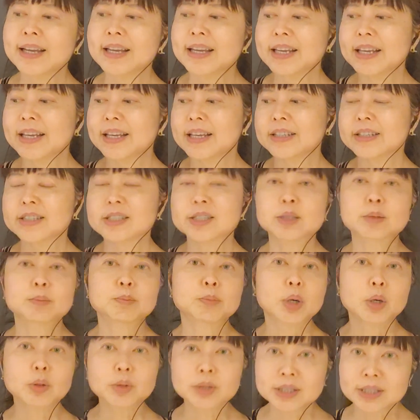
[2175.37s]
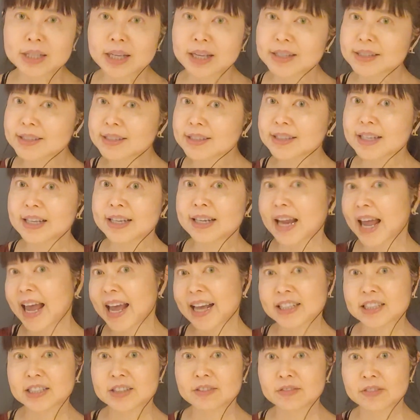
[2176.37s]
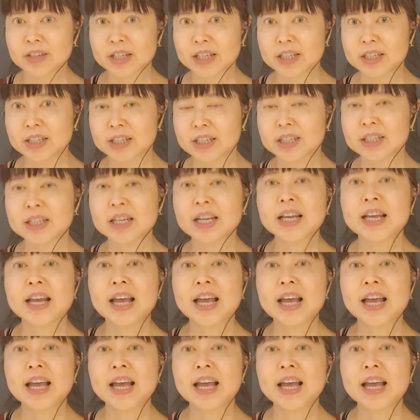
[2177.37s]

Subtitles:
it's processed and activated,